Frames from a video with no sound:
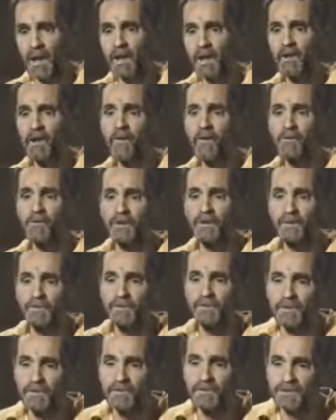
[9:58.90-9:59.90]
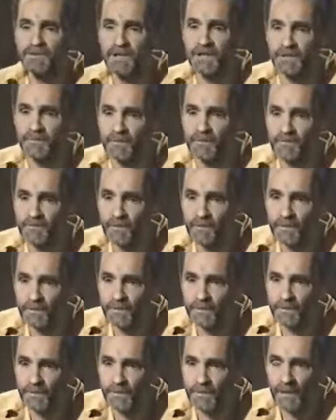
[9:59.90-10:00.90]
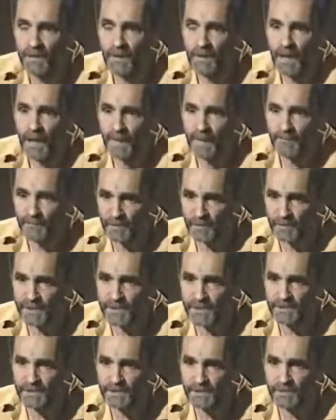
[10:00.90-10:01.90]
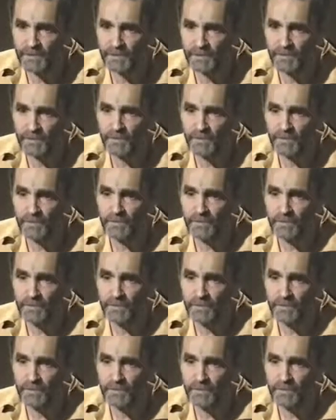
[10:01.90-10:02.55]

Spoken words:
I'll open up another chamber for you. I'm looking at you.